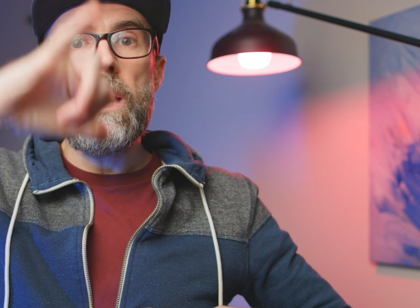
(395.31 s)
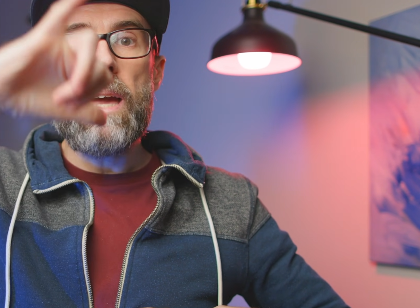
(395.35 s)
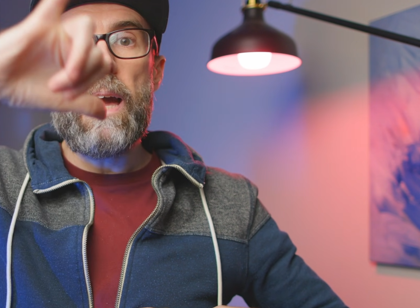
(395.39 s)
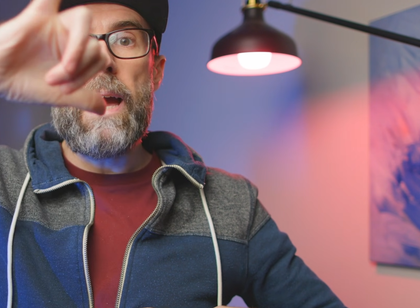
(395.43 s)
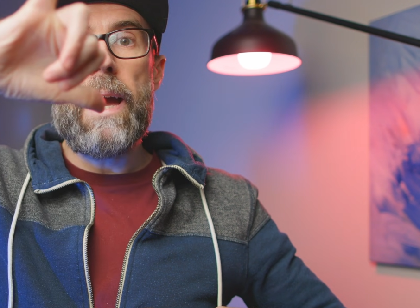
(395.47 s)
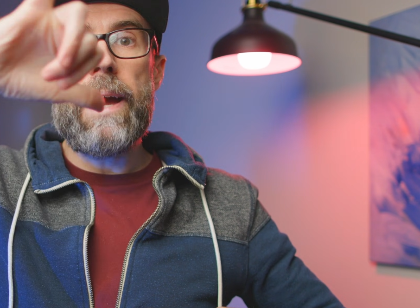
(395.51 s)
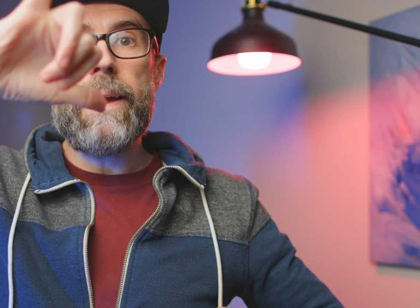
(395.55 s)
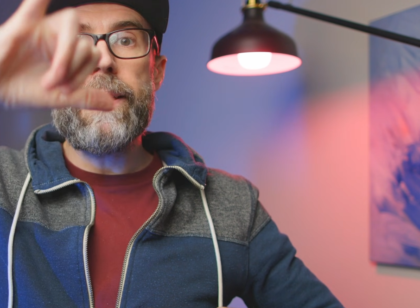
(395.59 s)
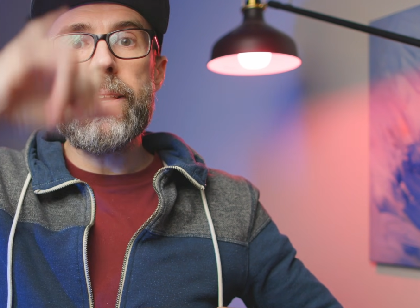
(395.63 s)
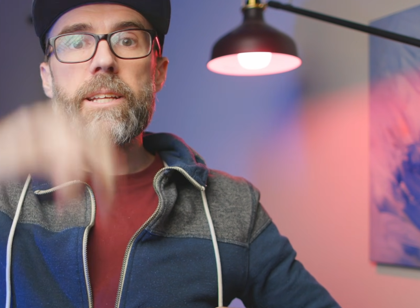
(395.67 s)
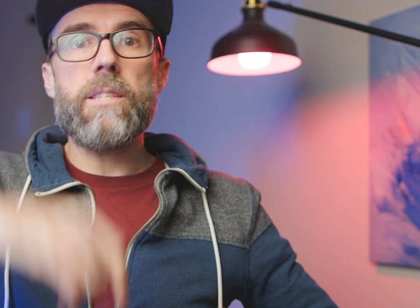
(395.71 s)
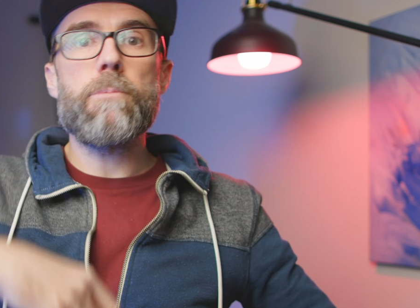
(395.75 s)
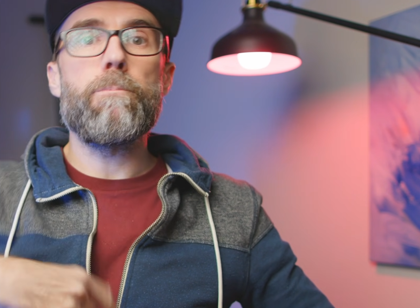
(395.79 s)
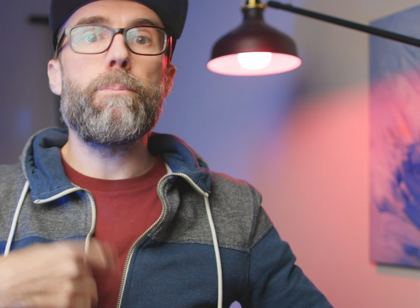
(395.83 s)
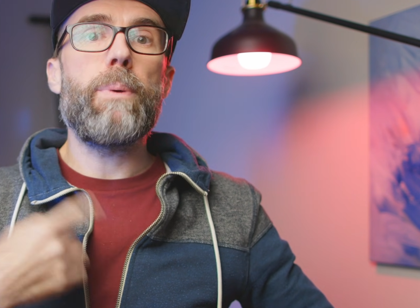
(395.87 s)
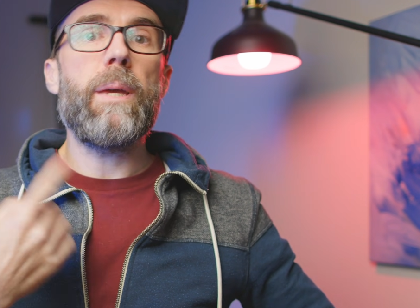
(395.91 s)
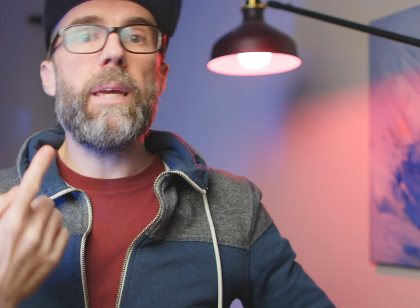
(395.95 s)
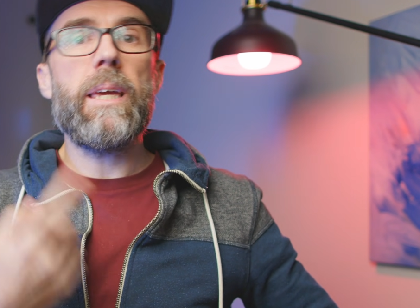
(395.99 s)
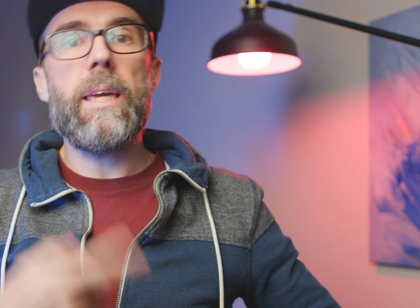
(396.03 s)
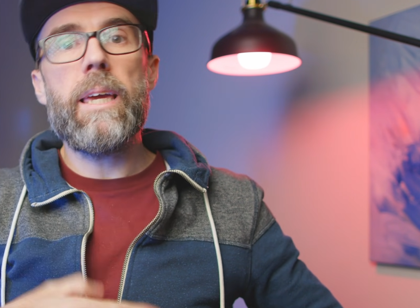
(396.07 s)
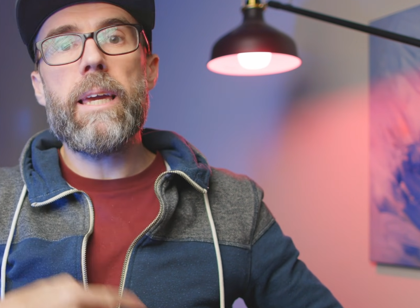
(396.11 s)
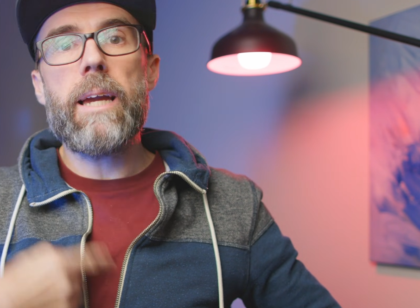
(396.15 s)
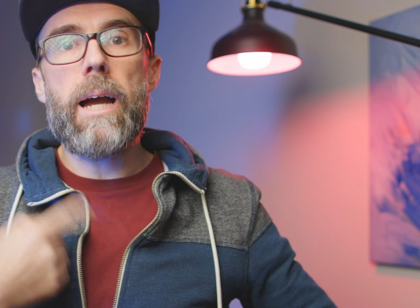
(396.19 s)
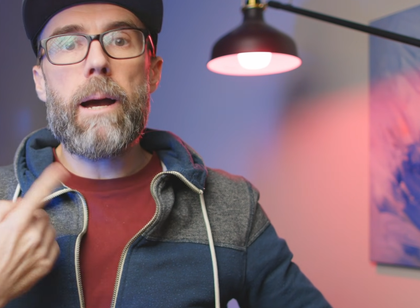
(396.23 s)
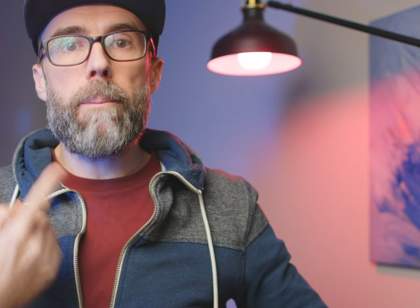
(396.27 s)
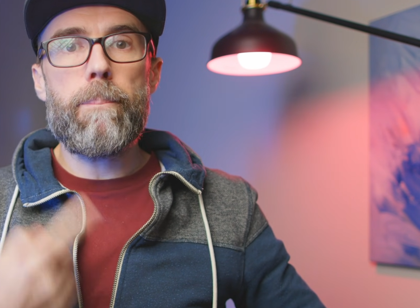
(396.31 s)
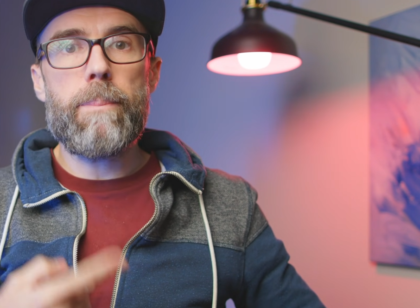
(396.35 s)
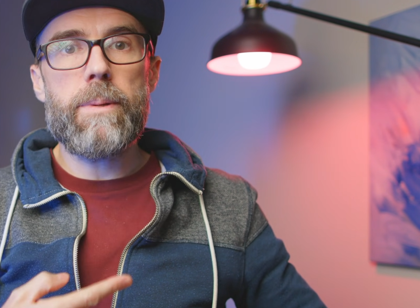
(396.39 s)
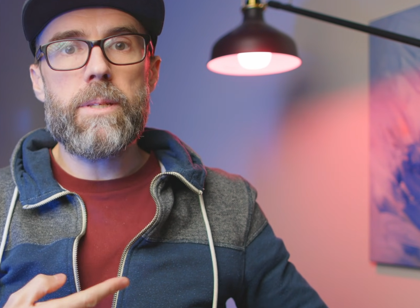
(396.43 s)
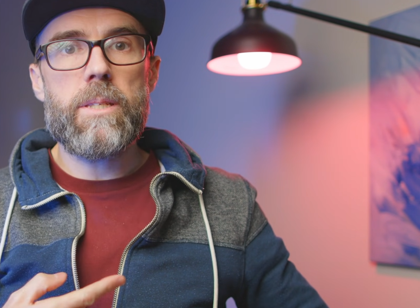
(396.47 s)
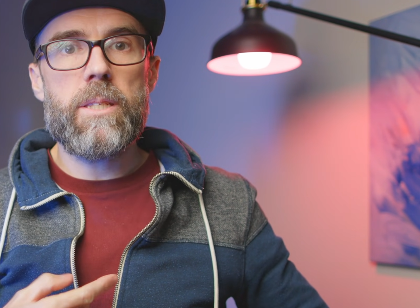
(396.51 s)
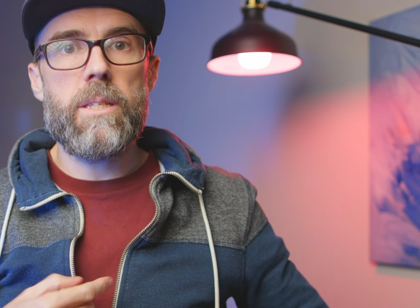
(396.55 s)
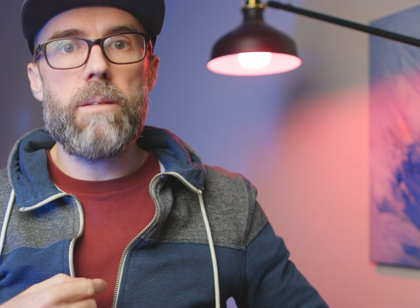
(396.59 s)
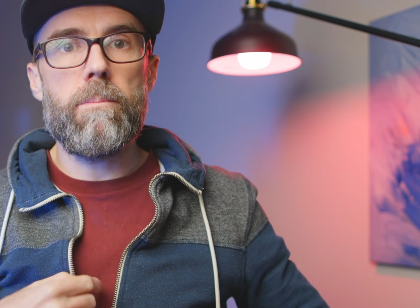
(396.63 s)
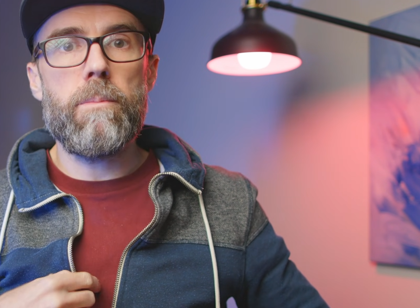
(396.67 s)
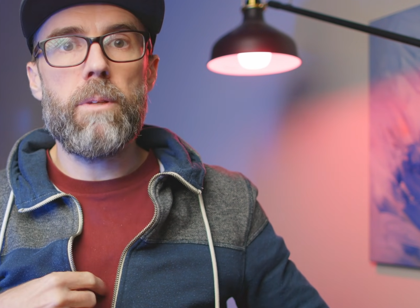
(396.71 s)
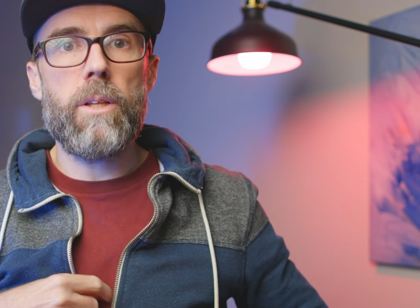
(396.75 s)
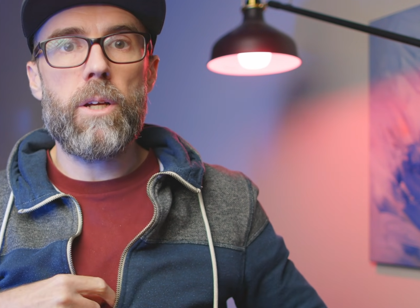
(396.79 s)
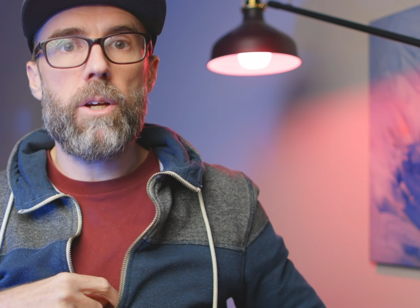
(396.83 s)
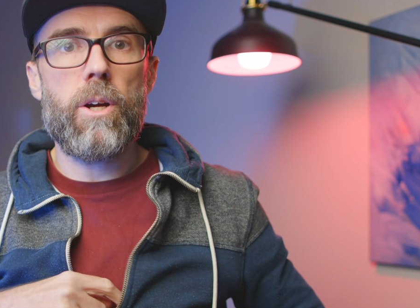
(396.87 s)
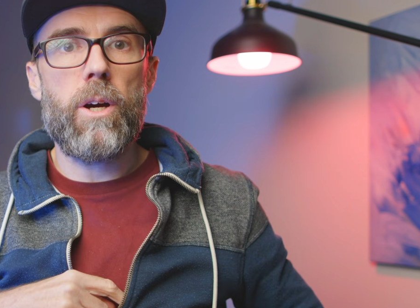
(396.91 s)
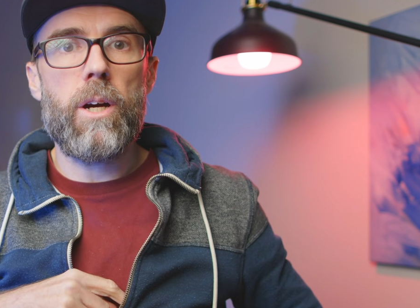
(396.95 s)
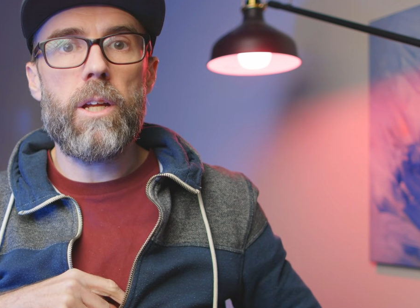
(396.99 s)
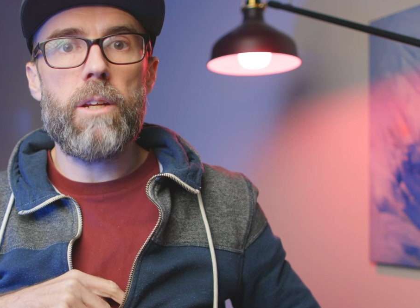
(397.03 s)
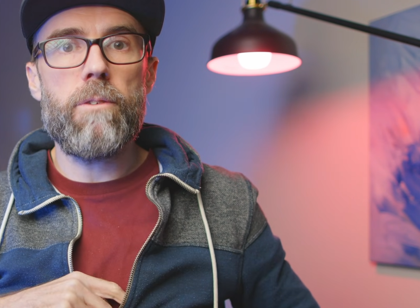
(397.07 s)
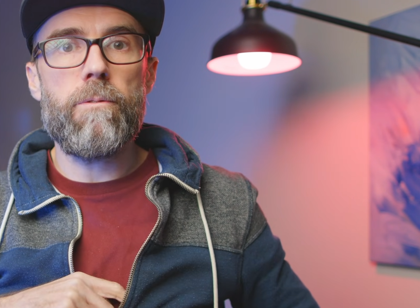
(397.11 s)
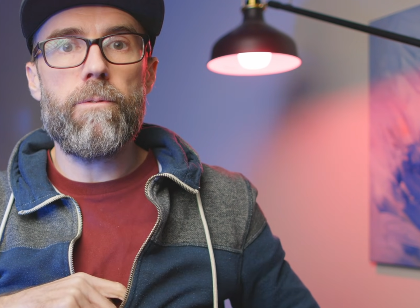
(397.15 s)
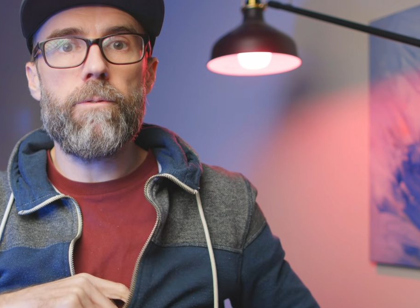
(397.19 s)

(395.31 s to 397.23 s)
and it's picking up a similar kind